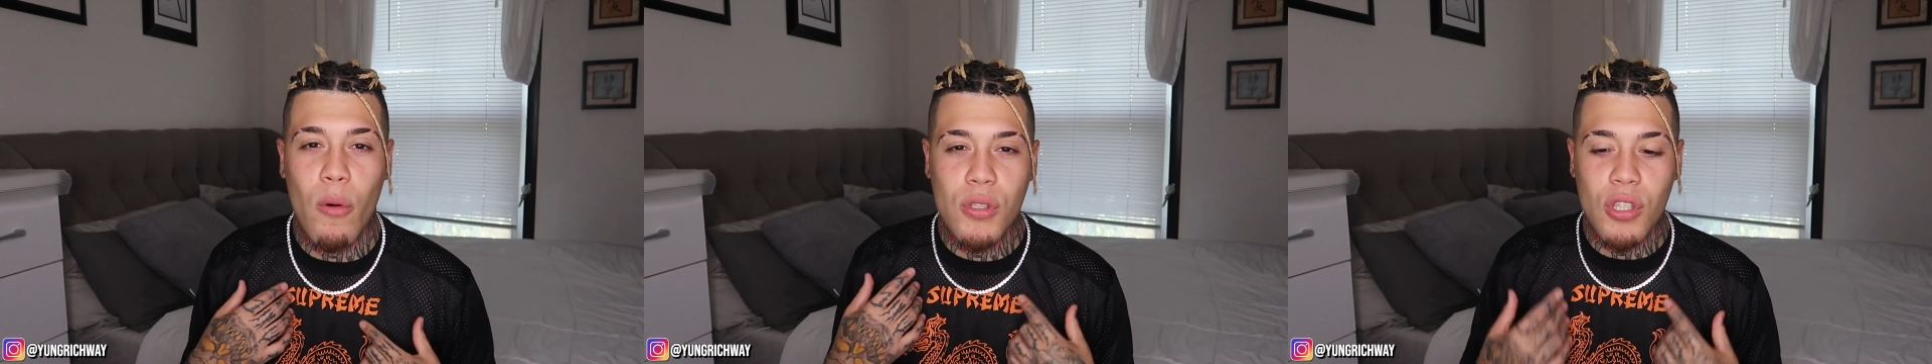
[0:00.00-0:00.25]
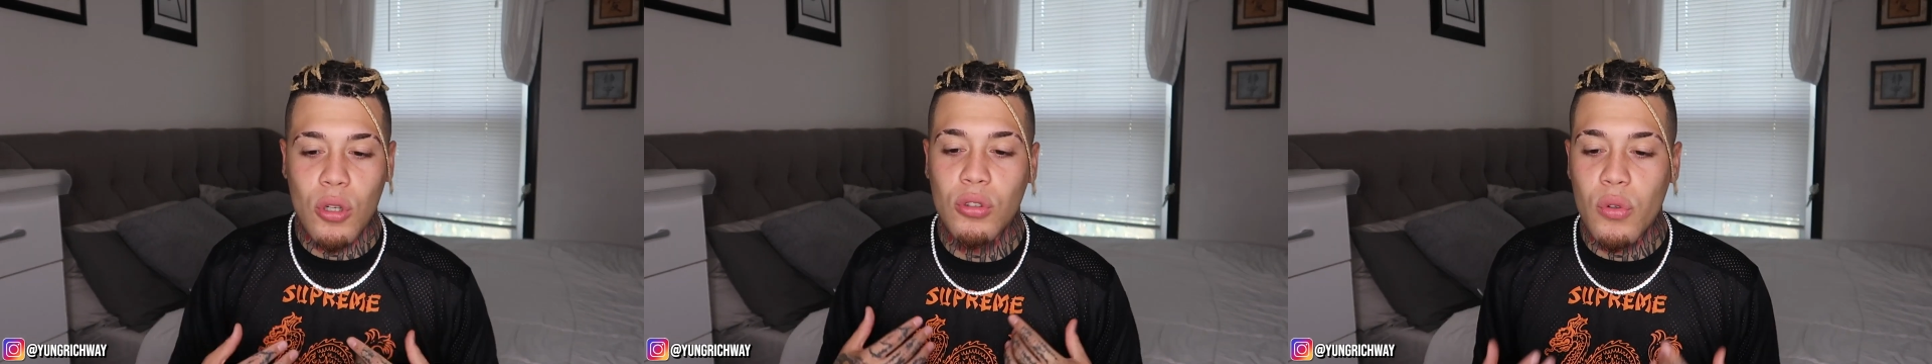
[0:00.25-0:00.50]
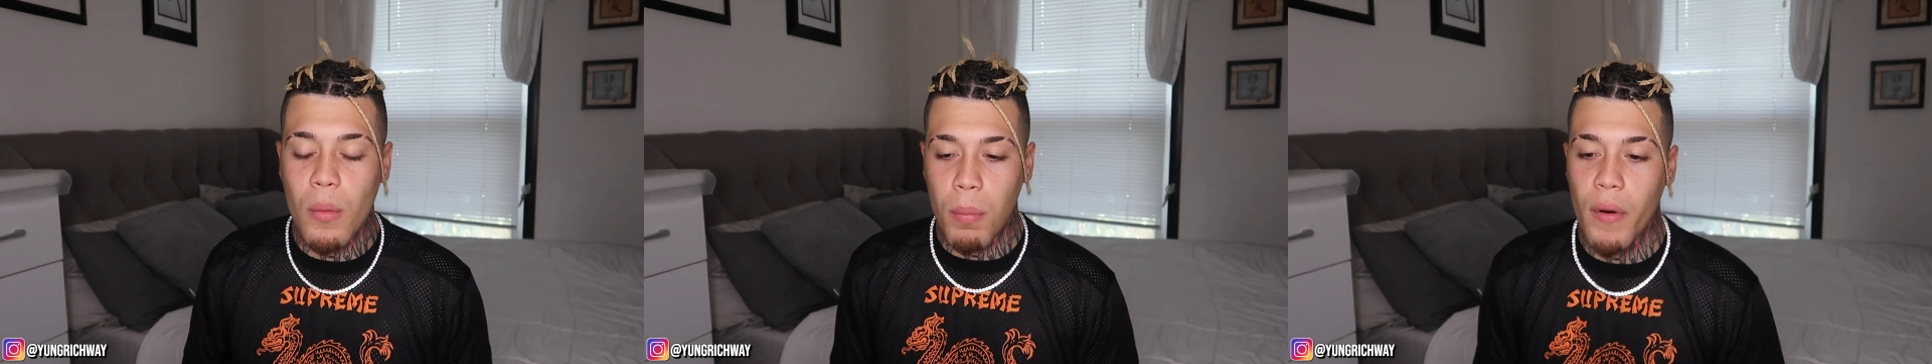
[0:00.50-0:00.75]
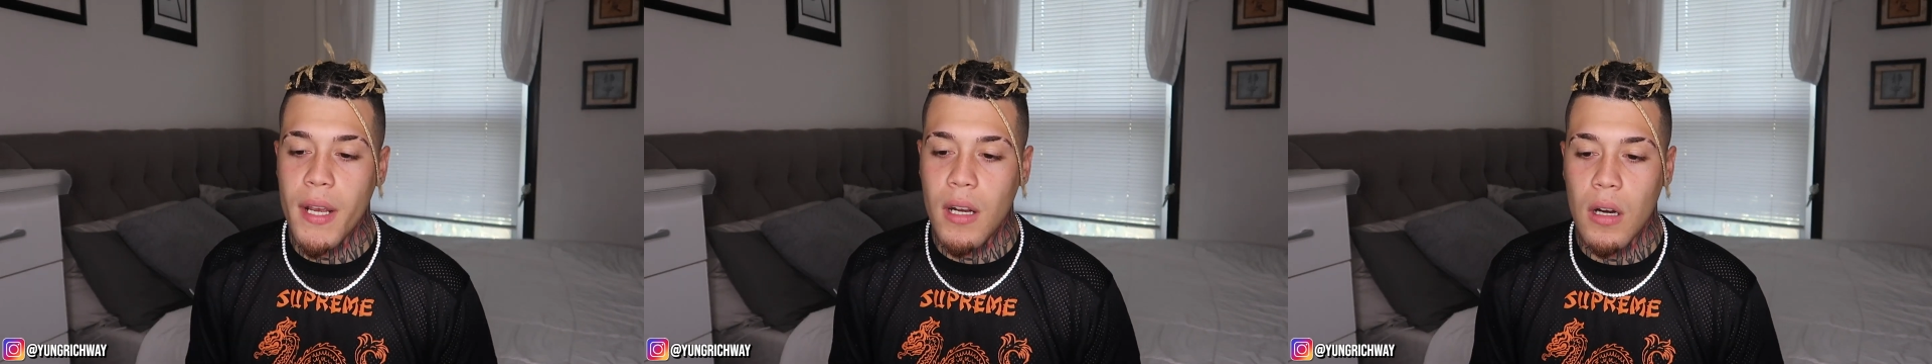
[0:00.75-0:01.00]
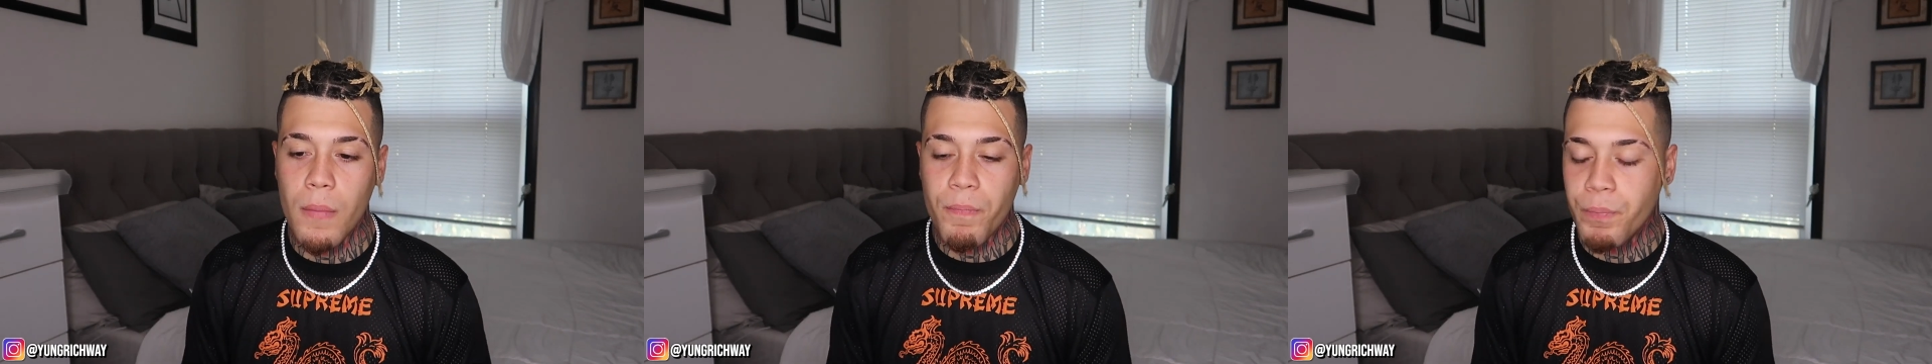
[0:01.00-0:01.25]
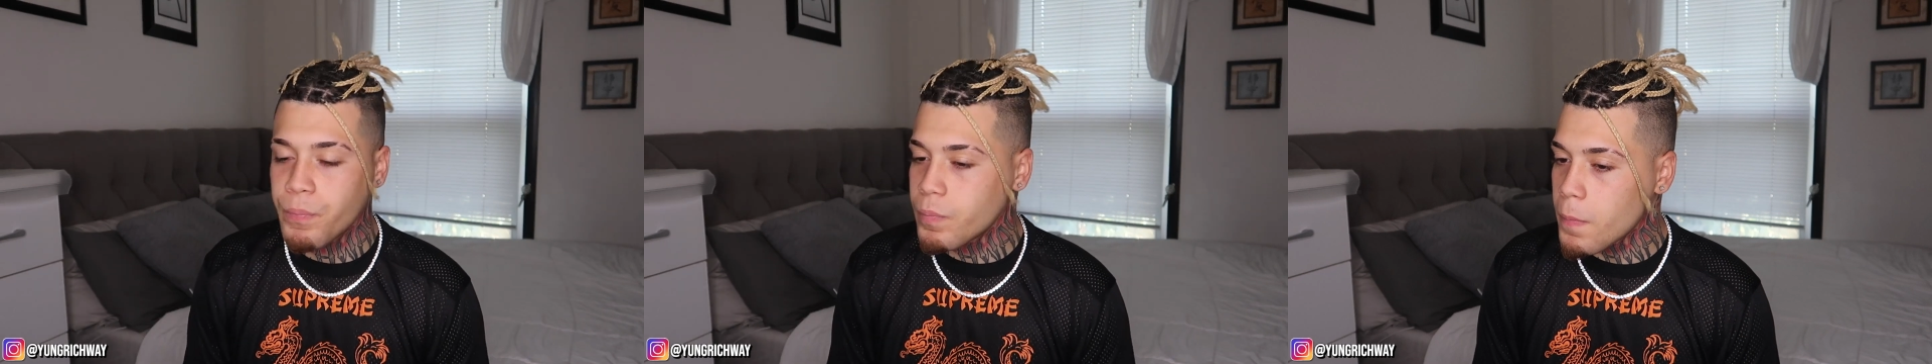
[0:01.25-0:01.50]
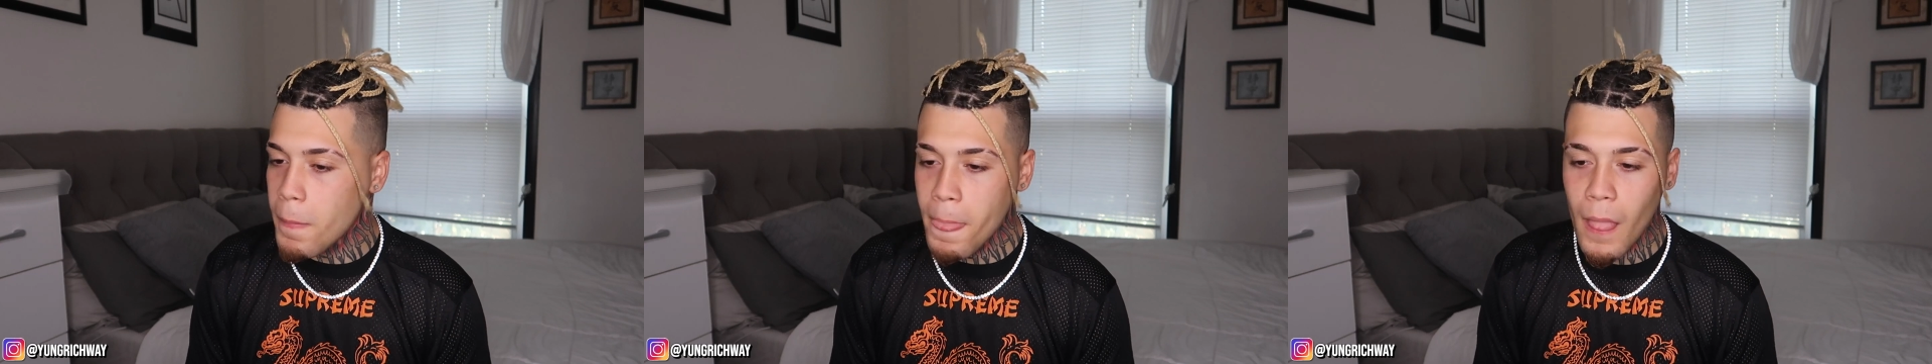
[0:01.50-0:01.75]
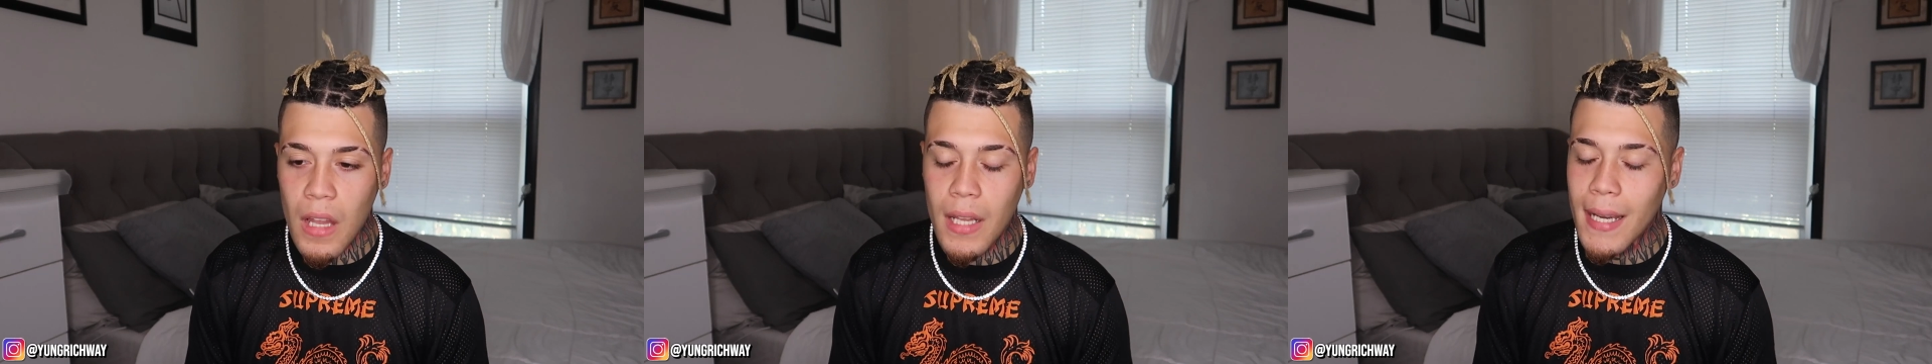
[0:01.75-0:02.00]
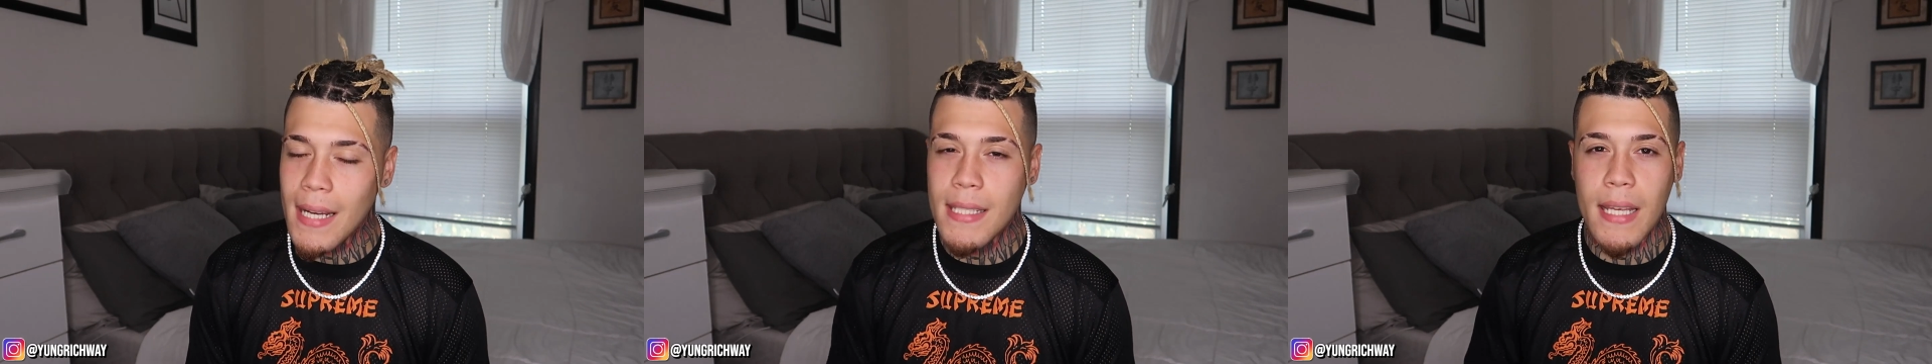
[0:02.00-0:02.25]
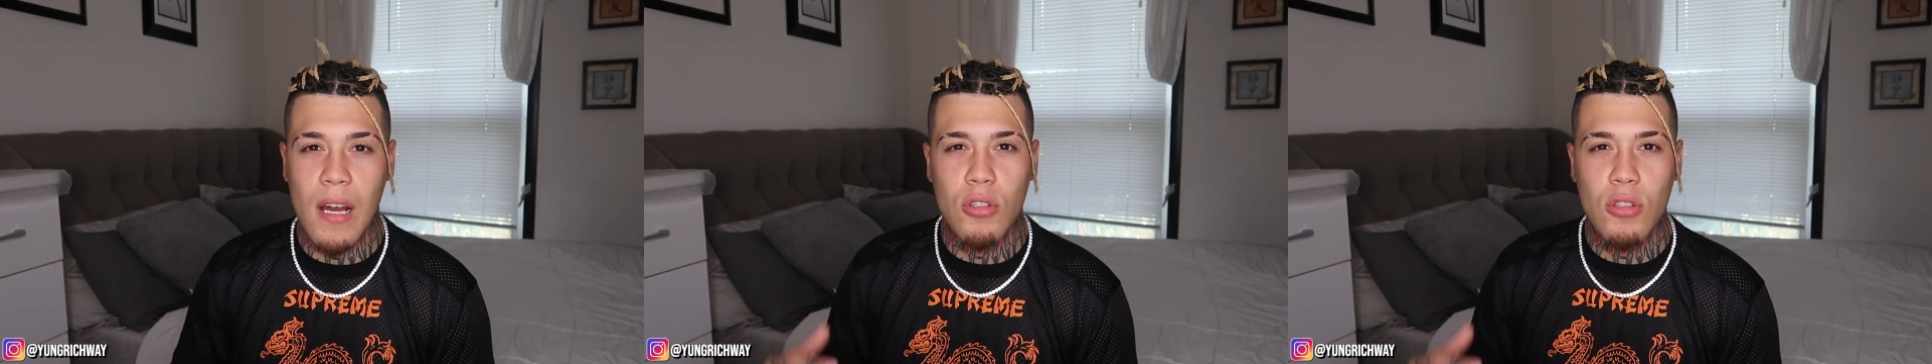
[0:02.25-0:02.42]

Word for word: I was going through a breakup, like I said,